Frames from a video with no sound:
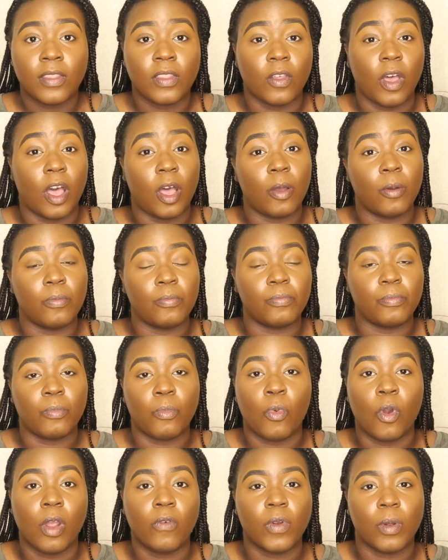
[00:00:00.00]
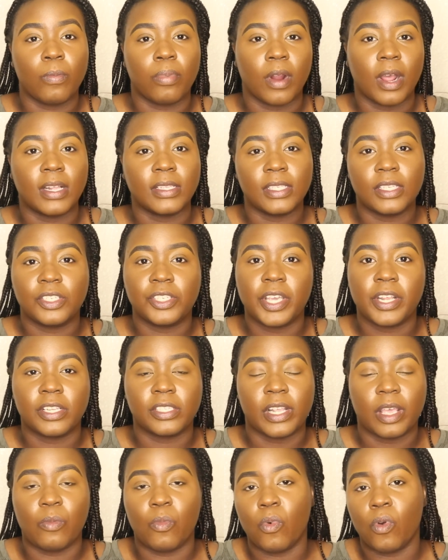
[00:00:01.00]
More of a bronzy shade is
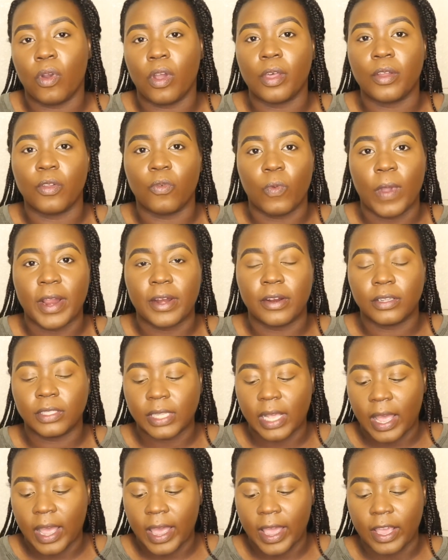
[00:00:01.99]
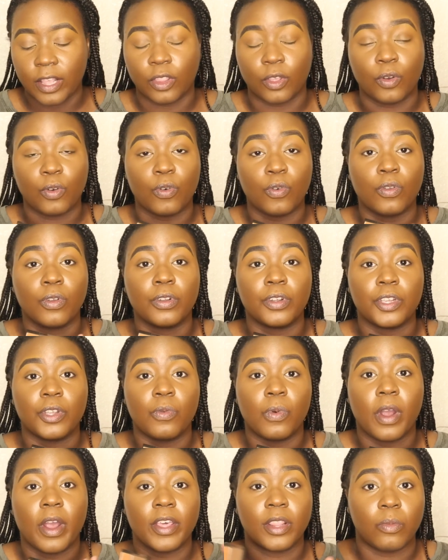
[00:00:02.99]
like more on the redder side. The cooler you
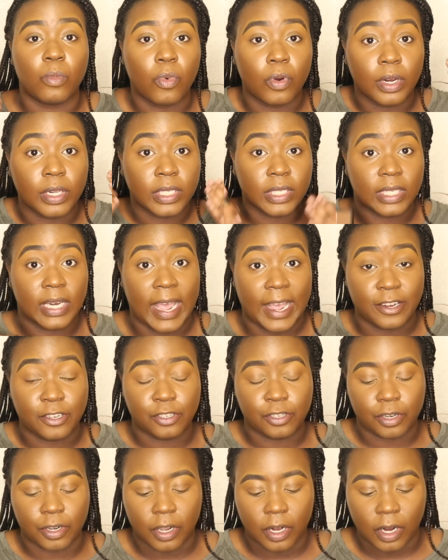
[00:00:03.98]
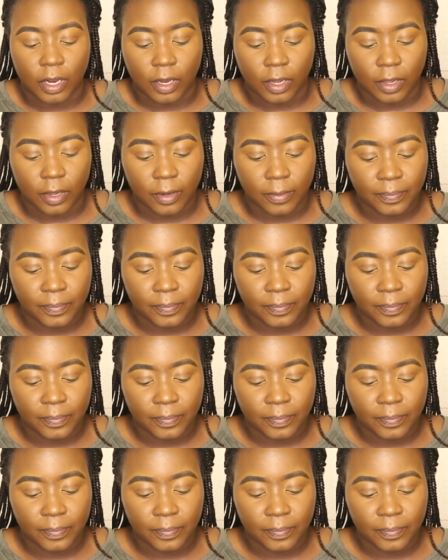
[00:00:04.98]
are, the more snatched you're gonna look.